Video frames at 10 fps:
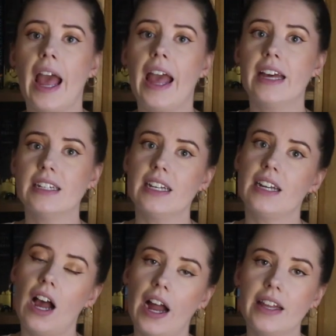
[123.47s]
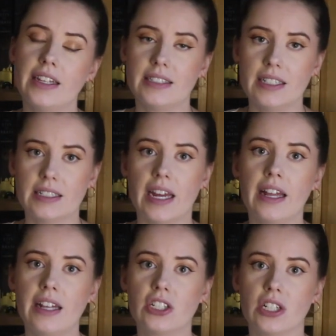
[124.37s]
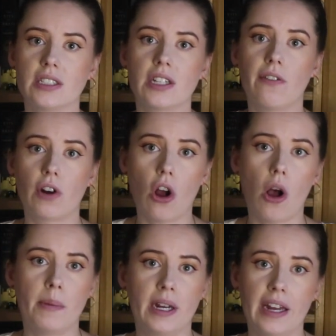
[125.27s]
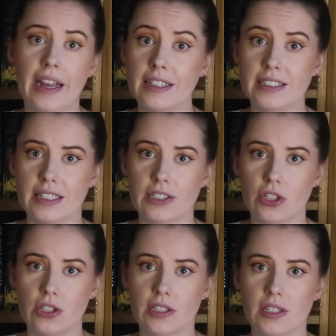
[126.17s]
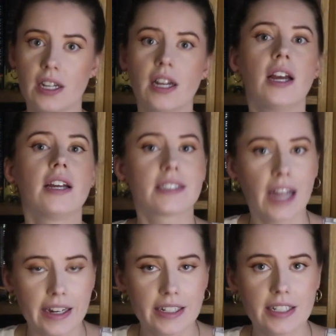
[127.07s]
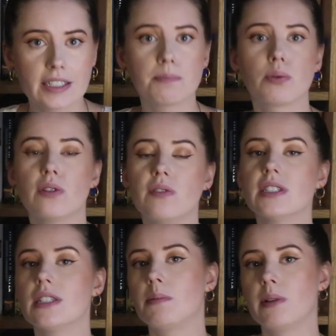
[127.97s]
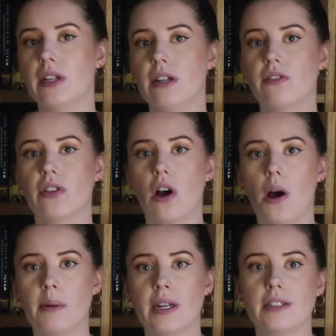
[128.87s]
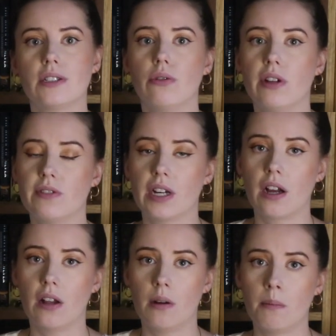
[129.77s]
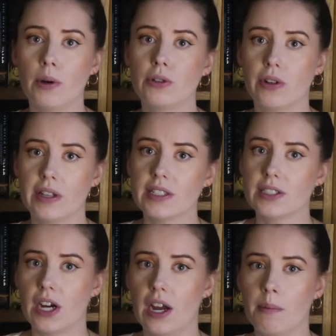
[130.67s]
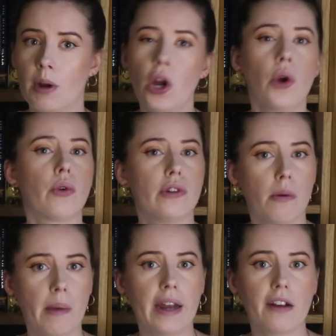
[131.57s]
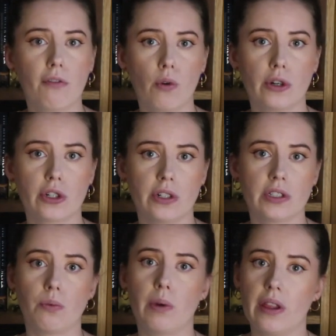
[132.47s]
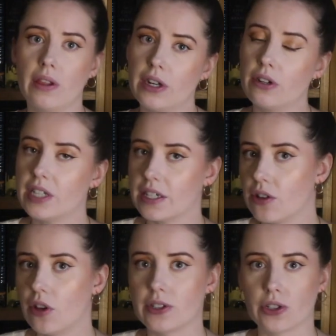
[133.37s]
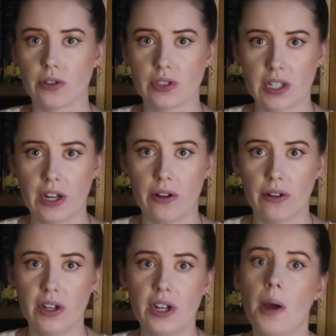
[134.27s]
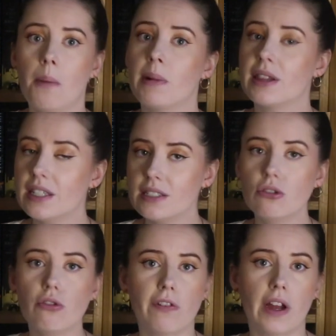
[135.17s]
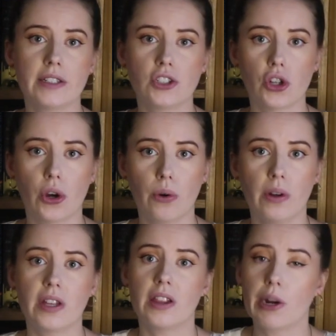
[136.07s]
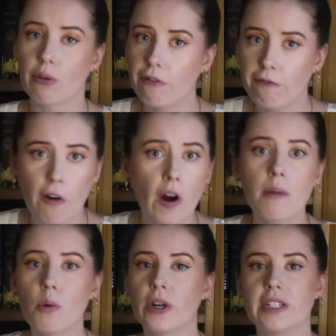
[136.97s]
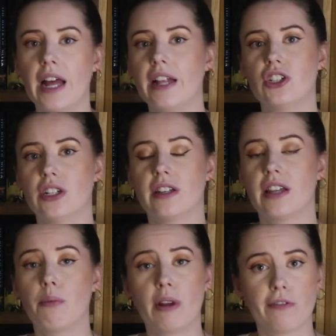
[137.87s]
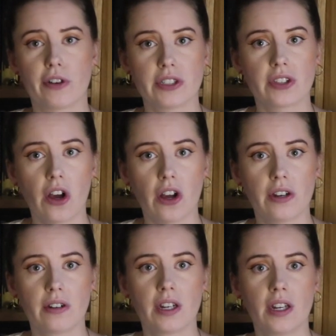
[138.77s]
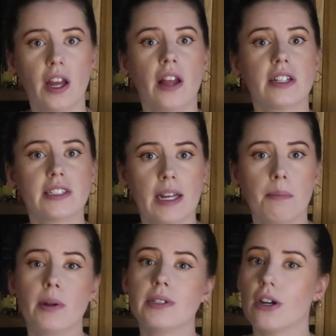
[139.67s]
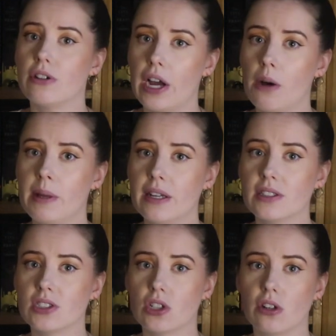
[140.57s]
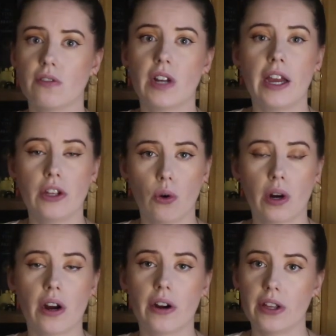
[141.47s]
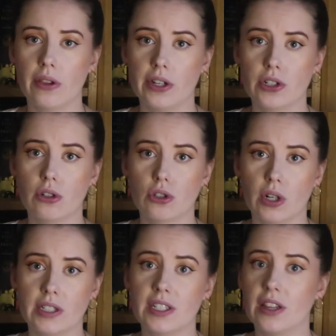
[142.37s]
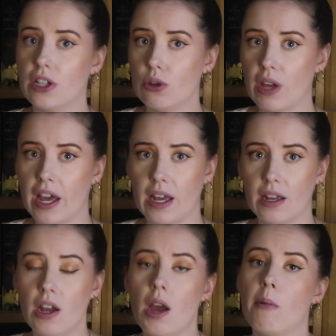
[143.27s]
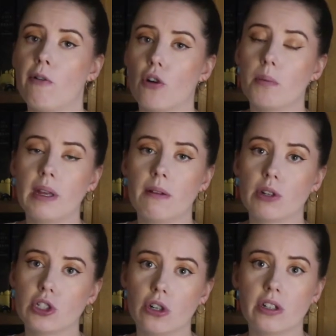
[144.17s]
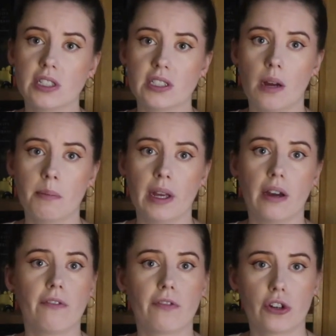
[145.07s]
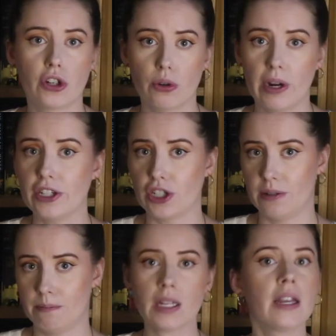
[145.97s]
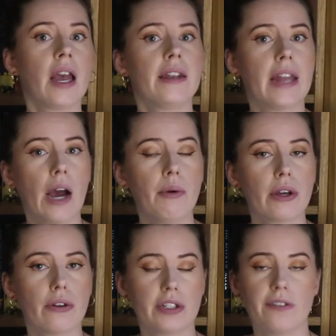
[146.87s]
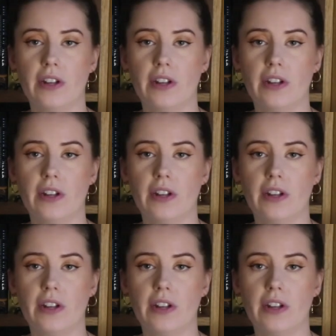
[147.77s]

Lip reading: and it highlights the intelligence of our hominin ancestors. Scientists previously believed the hominins who lived at Colombo during this time were nomadic foragers with little technological skill, but these new finds show that they were far more intelligent than we first thought. The samples are now being conserved at York Archaeological Trust in the UK before being returned to Zambia for curation. Now we go to